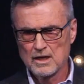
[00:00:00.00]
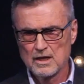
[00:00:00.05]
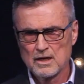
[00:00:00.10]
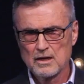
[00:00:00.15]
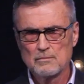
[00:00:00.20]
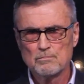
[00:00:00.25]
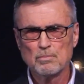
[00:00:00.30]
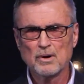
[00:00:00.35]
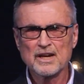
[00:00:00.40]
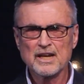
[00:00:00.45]

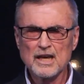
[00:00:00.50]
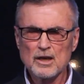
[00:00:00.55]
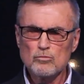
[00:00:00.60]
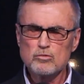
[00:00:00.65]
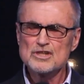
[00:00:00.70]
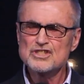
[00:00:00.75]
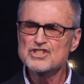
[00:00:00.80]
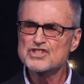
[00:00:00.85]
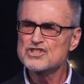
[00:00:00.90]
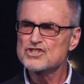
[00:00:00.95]
But he
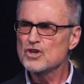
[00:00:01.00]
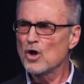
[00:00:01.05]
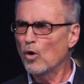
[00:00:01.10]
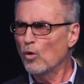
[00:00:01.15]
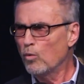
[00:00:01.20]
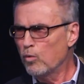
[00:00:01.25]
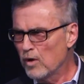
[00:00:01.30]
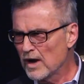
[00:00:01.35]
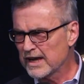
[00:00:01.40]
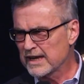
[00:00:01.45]
was so
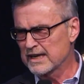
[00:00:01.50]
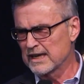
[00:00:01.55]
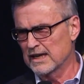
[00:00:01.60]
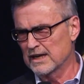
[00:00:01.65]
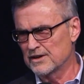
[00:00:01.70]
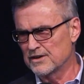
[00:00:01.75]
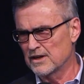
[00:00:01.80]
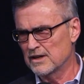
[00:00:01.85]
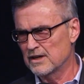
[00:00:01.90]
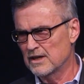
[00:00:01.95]

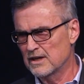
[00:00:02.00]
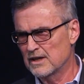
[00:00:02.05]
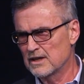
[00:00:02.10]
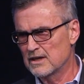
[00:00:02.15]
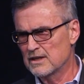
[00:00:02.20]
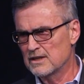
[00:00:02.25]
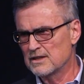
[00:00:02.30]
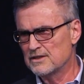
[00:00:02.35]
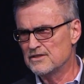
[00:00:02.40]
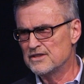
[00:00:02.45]
wicked,
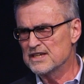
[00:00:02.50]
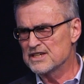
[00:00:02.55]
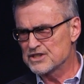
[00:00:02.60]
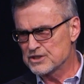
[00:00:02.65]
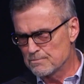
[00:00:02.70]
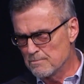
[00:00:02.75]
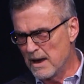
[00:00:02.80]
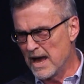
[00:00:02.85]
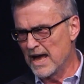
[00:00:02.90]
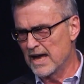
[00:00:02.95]
this
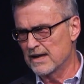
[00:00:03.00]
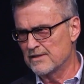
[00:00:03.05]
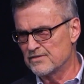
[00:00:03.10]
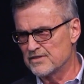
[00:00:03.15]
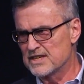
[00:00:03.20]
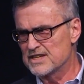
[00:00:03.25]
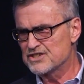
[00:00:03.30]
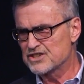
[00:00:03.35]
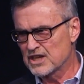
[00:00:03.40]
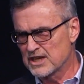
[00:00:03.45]
man,
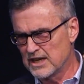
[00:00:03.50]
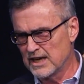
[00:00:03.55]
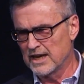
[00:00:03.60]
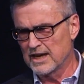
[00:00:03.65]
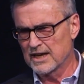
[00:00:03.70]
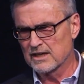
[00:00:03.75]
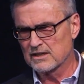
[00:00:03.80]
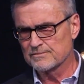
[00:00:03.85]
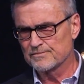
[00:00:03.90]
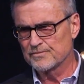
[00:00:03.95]
this
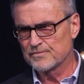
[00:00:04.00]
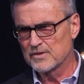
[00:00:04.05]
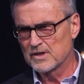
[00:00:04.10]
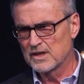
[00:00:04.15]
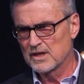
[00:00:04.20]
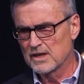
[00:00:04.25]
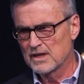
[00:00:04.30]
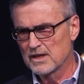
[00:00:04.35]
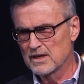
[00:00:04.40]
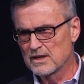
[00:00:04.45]
king,
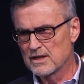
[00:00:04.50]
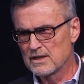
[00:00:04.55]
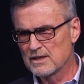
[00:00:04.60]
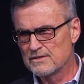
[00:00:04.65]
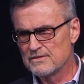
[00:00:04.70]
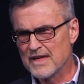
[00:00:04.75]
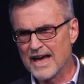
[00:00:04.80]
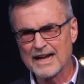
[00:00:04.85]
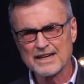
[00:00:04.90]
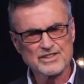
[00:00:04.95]

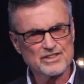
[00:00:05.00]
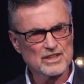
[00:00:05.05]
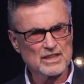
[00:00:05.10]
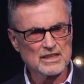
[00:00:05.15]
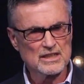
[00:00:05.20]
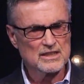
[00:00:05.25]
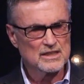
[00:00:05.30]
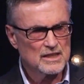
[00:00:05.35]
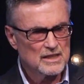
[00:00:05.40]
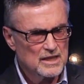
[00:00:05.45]
that
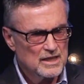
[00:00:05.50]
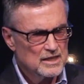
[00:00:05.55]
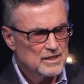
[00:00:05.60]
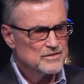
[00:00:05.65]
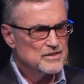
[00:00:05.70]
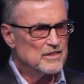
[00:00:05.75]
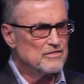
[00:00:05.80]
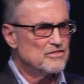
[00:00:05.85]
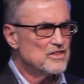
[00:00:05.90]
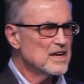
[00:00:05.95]
the
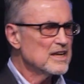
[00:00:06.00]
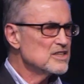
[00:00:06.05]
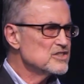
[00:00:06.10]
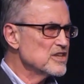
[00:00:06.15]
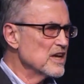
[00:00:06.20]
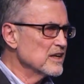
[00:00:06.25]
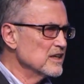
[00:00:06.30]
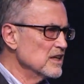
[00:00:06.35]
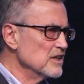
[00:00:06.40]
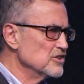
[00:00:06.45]
things that
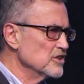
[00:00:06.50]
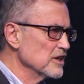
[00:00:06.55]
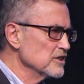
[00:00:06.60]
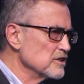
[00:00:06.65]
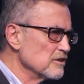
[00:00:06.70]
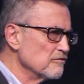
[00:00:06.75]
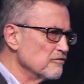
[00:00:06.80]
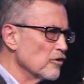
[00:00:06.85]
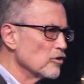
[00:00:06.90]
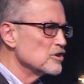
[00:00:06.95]
he did, the
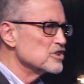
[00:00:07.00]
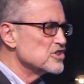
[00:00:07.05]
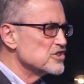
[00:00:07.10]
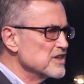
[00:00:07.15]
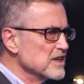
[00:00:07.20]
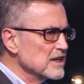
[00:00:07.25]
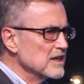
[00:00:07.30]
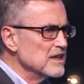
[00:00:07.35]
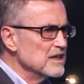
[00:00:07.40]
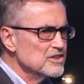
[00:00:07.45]
first
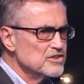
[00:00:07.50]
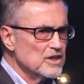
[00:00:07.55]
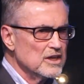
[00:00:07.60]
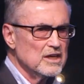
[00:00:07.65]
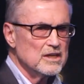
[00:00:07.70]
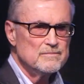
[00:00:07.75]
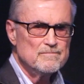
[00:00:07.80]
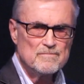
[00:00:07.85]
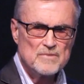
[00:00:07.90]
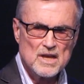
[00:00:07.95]
thing he
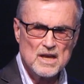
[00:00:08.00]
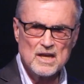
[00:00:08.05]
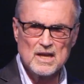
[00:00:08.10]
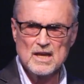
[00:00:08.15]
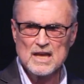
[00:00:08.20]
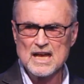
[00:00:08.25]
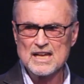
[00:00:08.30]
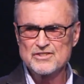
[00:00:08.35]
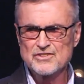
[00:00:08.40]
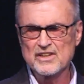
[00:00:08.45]
did
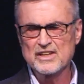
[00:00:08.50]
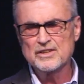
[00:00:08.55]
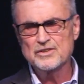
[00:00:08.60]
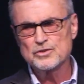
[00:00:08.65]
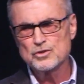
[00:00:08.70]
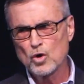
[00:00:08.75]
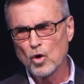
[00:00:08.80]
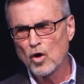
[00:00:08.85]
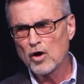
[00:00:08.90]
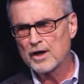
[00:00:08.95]
as he
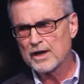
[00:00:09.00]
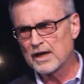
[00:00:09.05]
took